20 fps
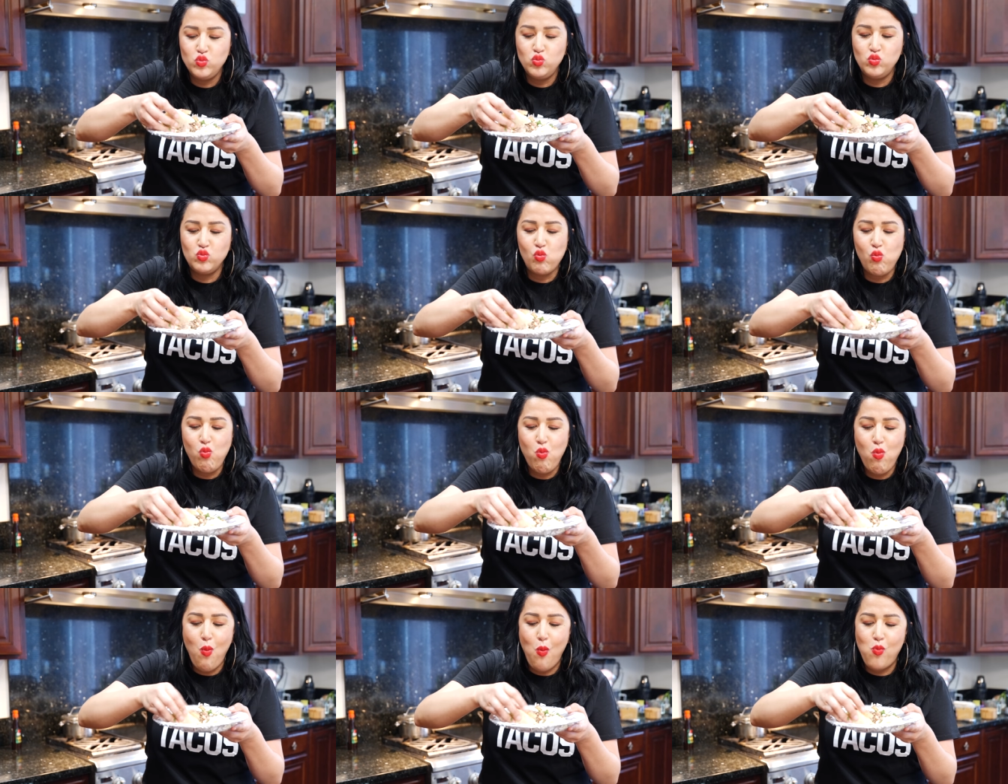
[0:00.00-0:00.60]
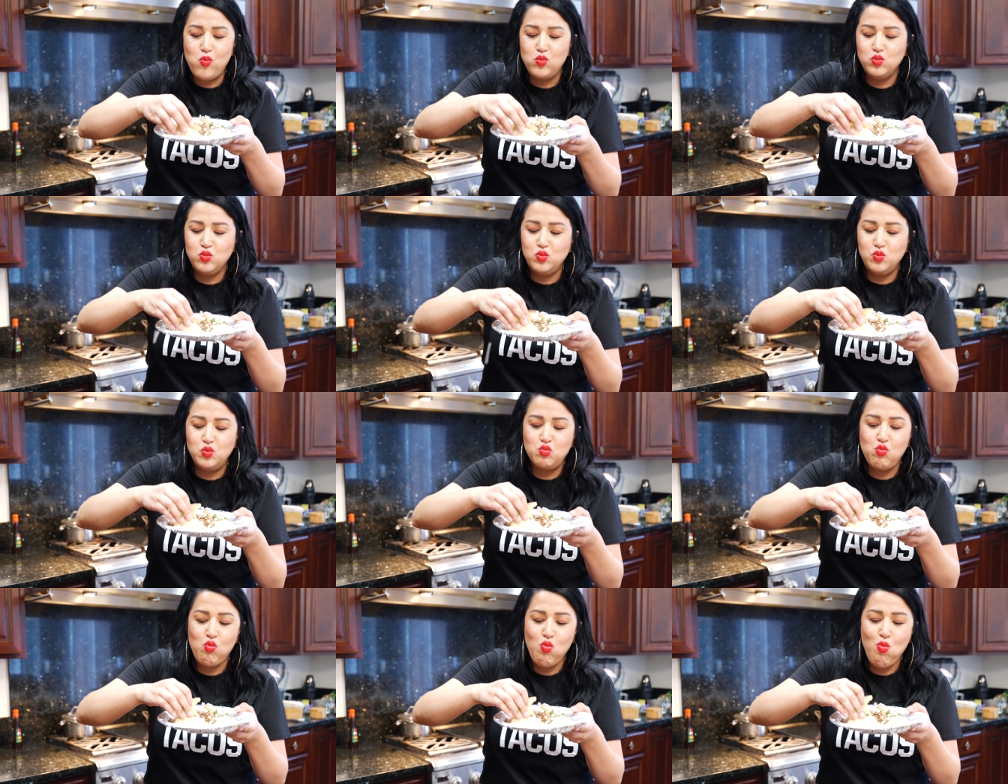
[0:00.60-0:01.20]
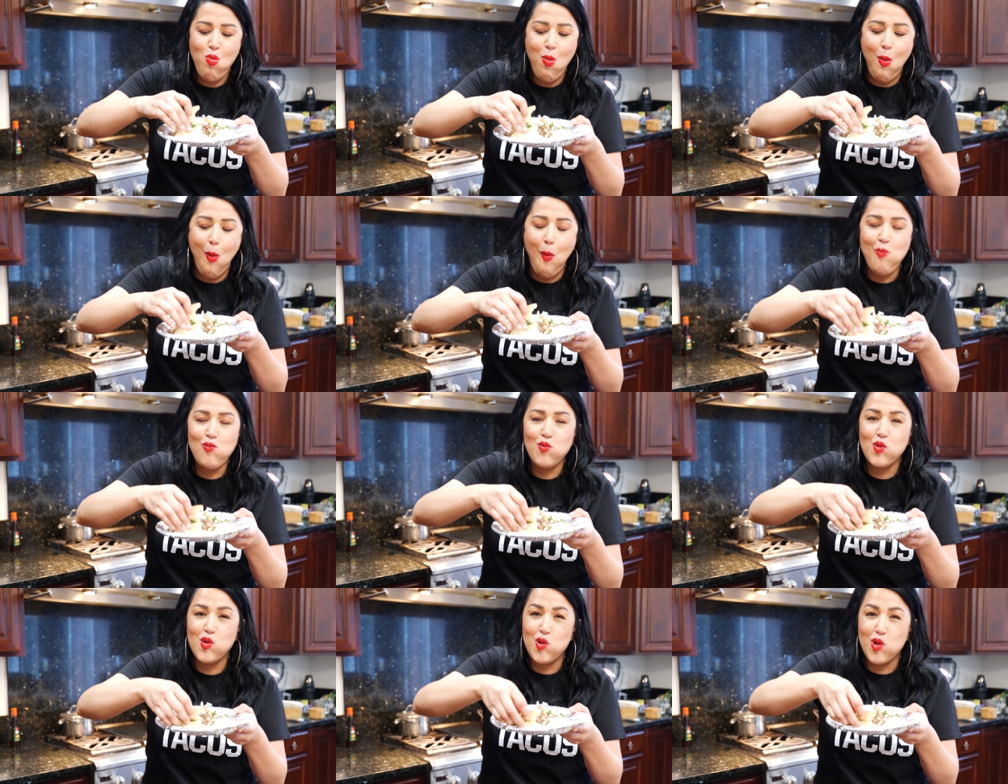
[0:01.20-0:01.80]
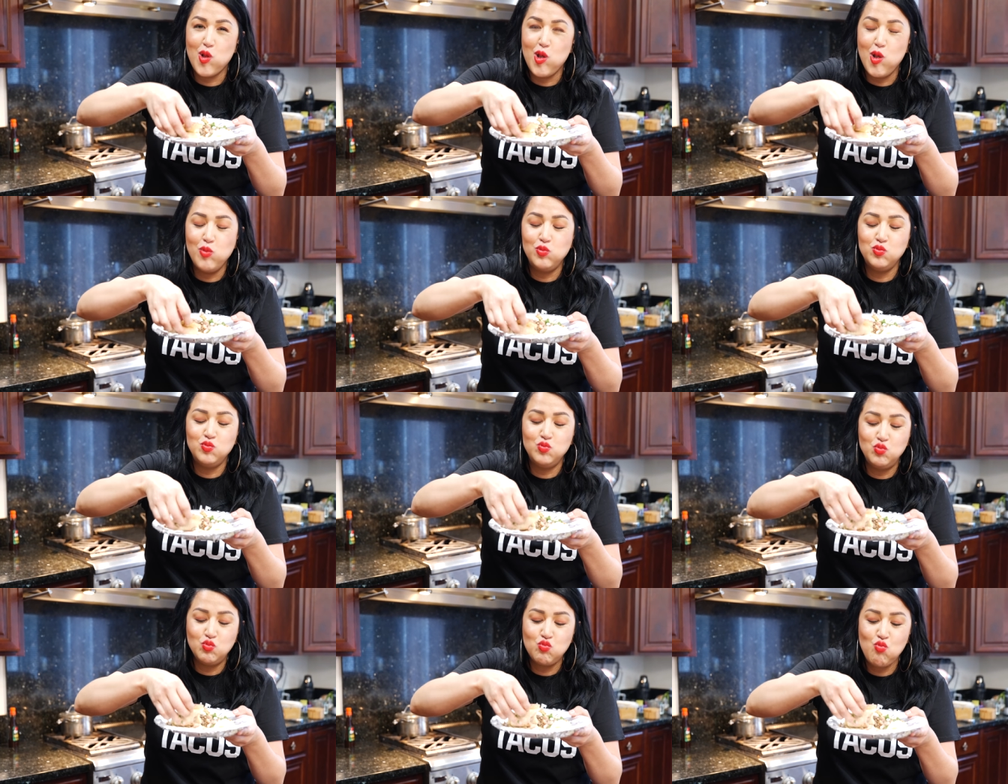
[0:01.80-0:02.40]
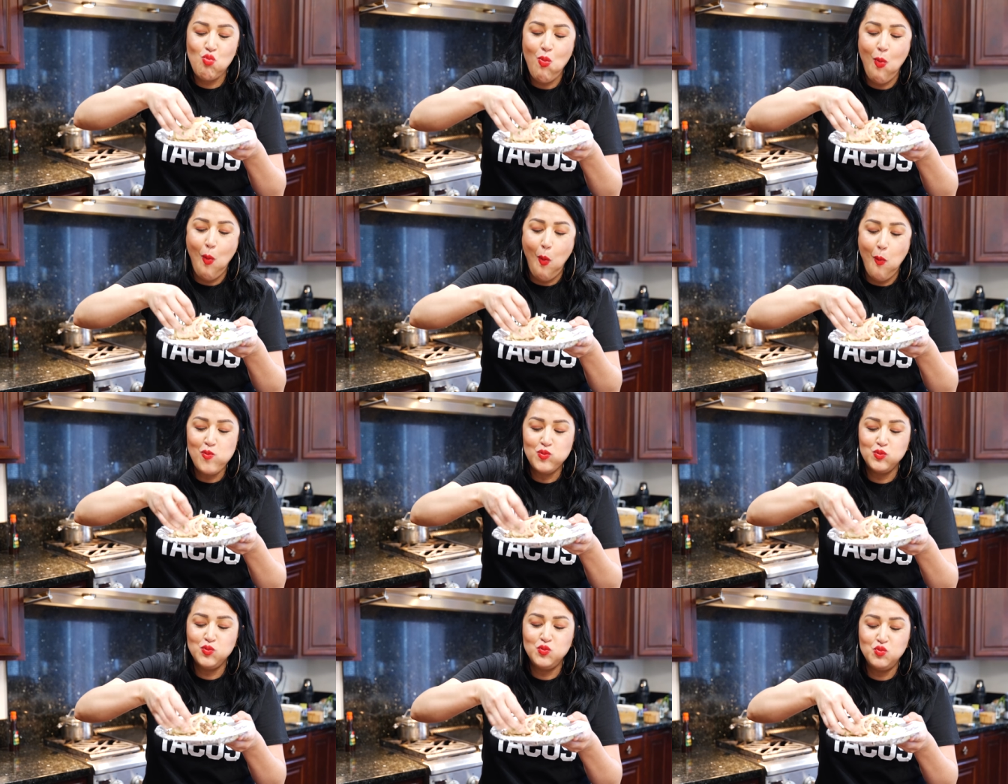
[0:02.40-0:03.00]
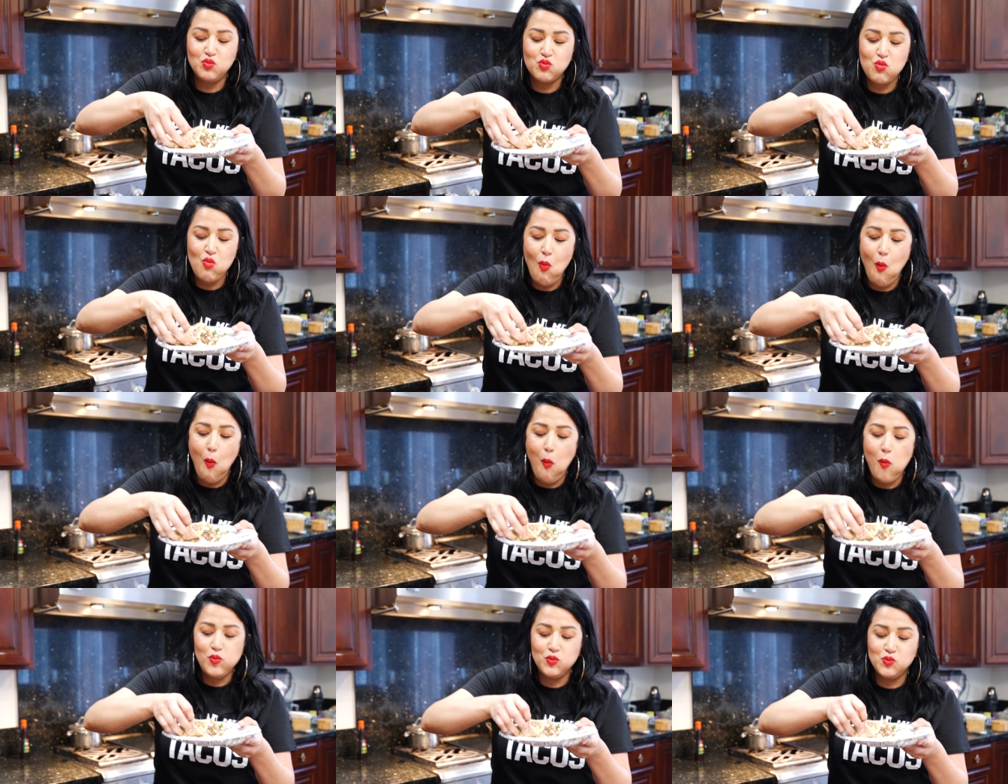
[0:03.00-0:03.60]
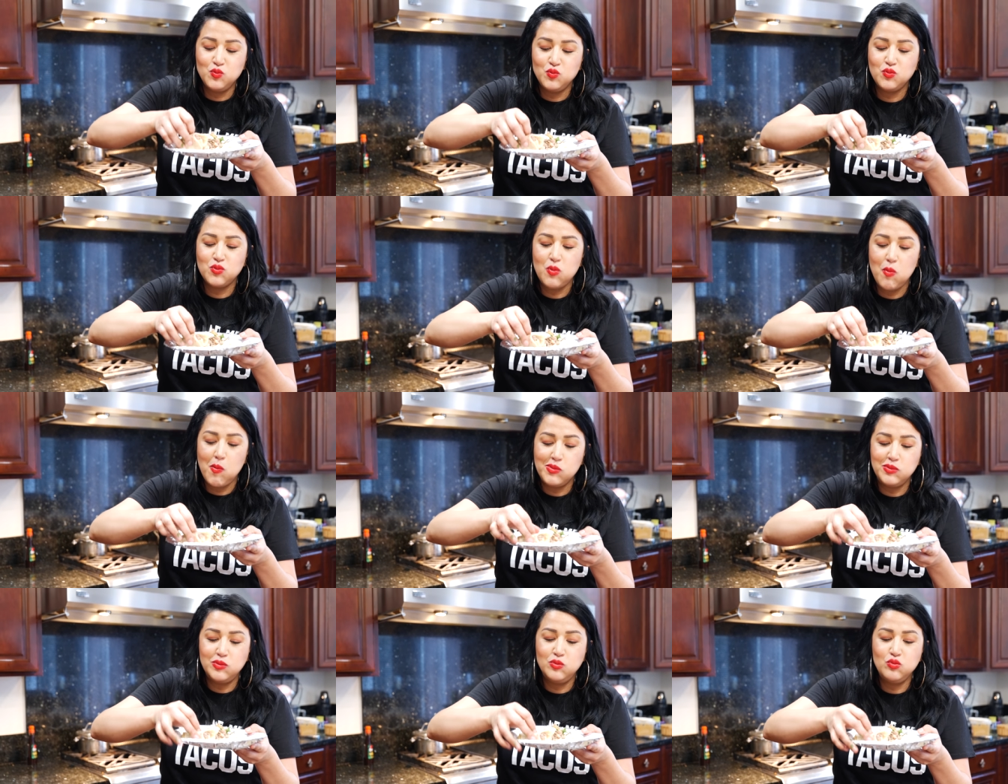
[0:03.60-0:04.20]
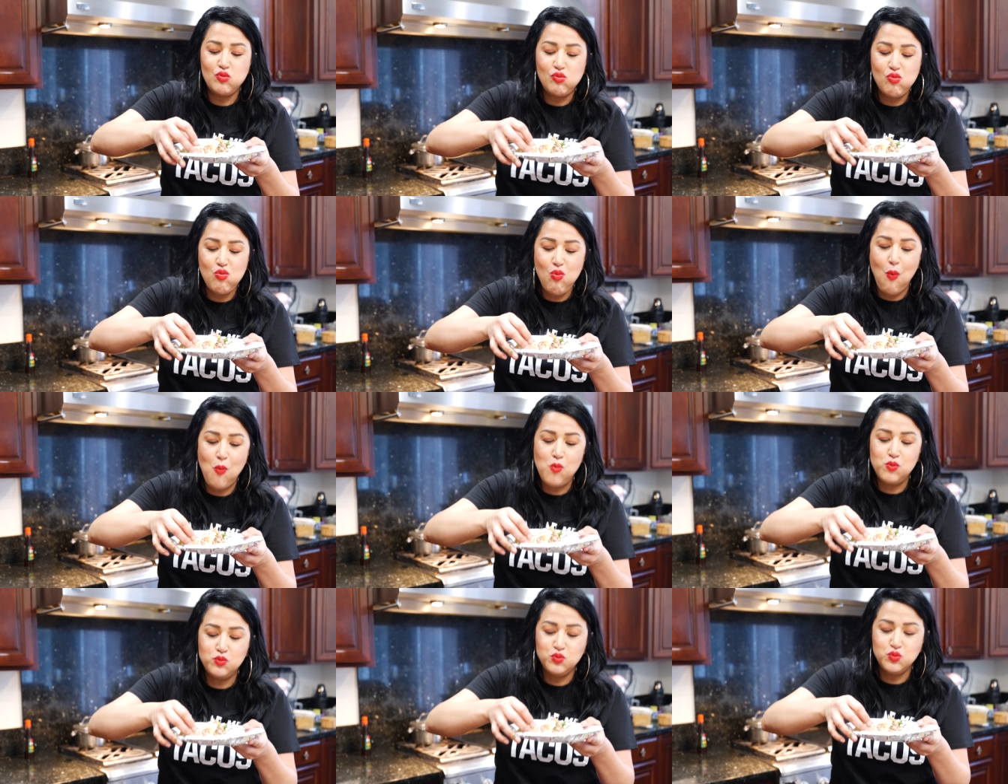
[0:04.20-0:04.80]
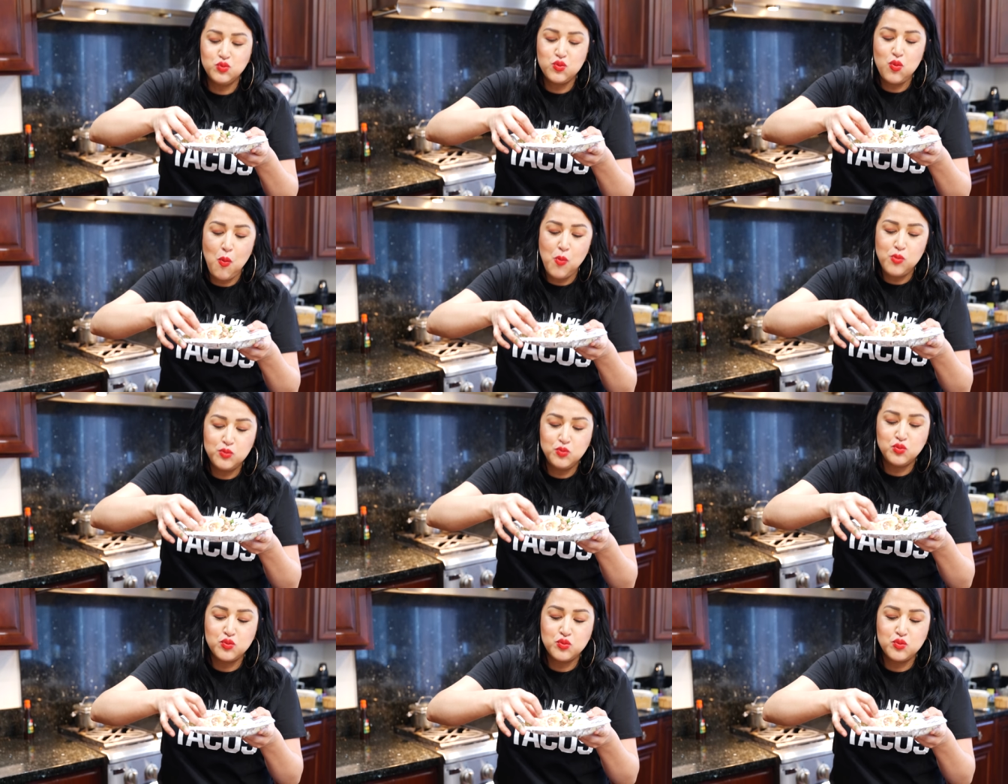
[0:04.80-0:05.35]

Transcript: Mmm. Girl. Amazing. Y'all did yourself, girl.